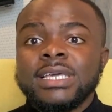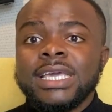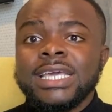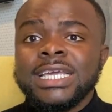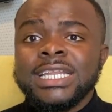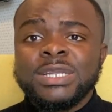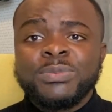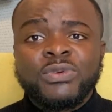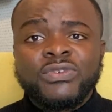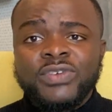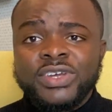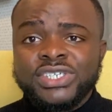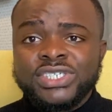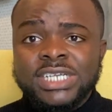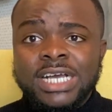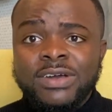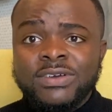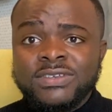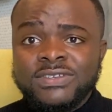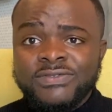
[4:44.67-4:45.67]
in the
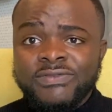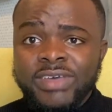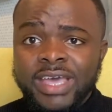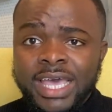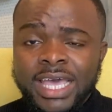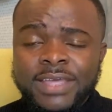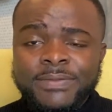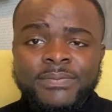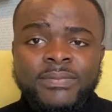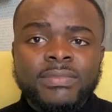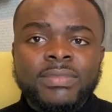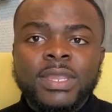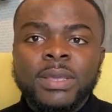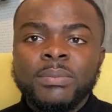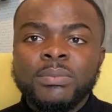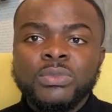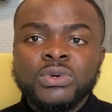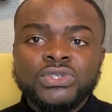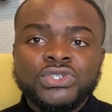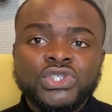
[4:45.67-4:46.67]
professional sphere,
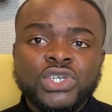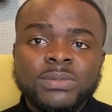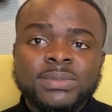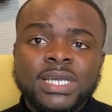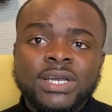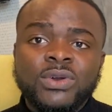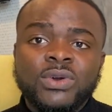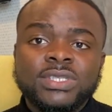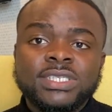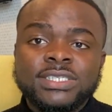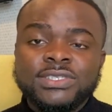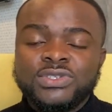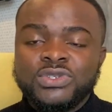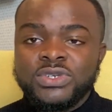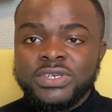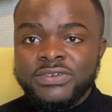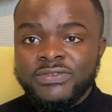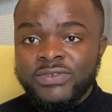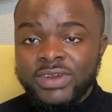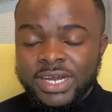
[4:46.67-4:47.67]
most jobs are gotten
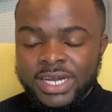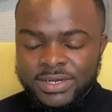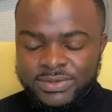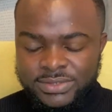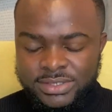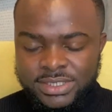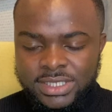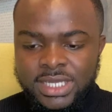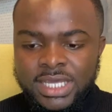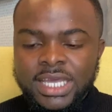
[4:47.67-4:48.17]
through referrals.